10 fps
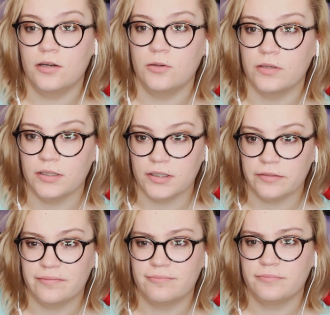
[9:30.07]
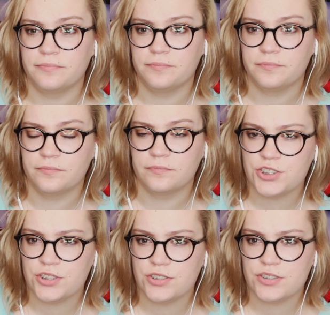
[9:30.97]
Oh, God.
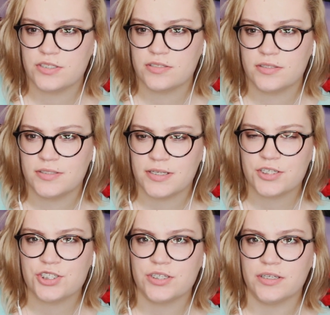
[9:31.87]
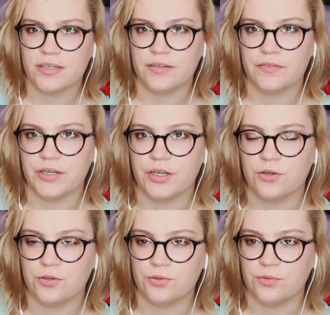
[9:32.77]
She should have just said she didn't even
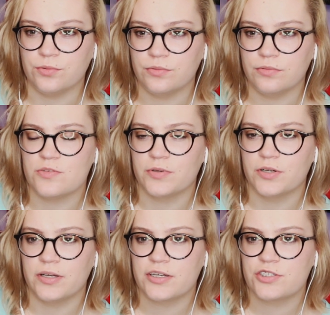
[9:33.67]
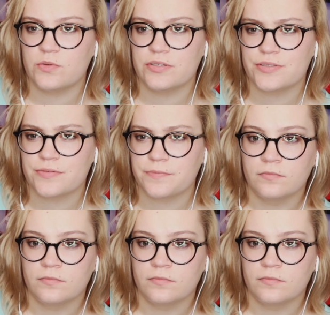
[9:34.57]
know who Supergirl actually was.